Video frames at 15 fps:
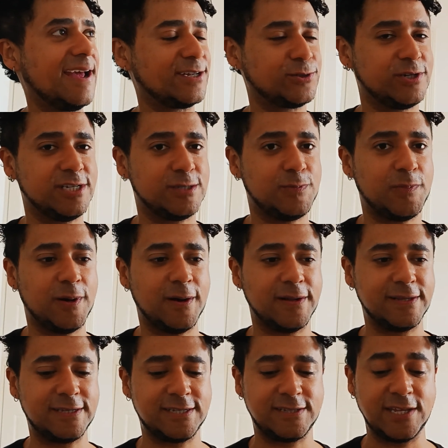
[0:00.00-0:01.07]
actress,
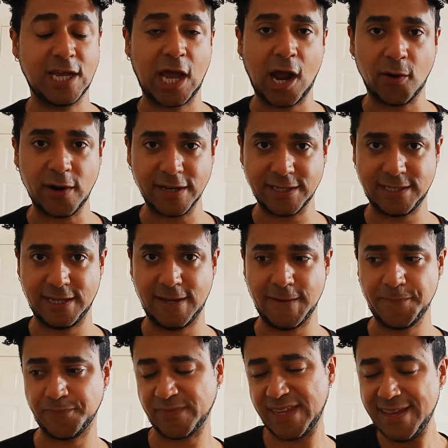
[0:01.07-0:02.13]
but the character.